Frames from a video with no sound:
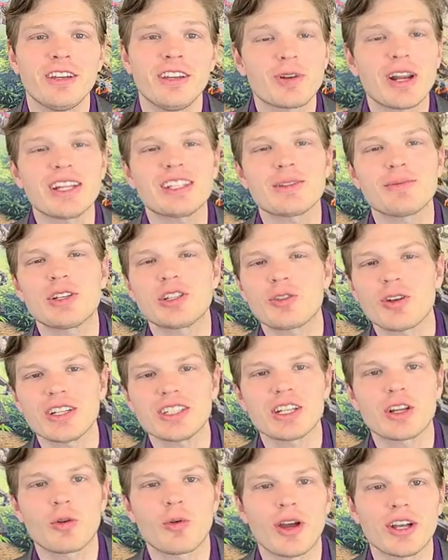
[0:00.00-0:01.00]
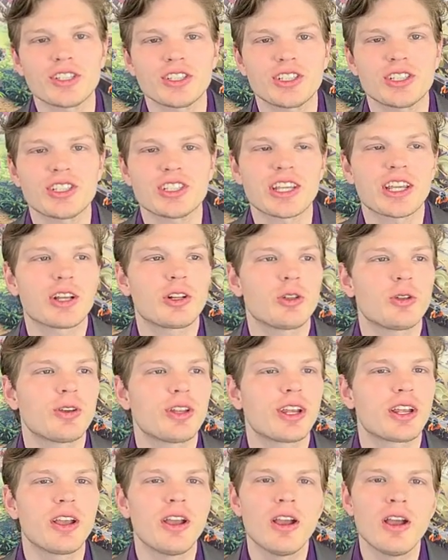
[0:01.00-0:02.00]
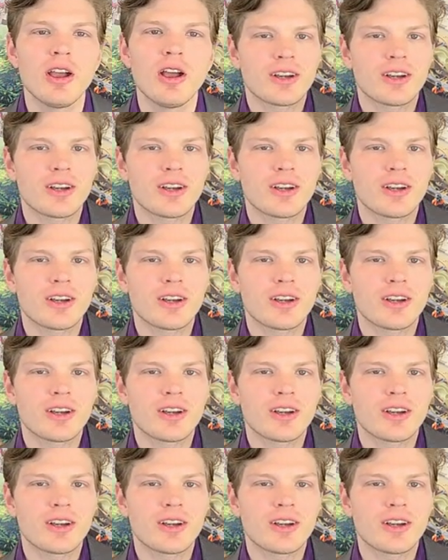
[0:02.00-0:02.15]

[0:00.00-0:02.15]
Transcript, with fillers: This one had some interesting questions, including,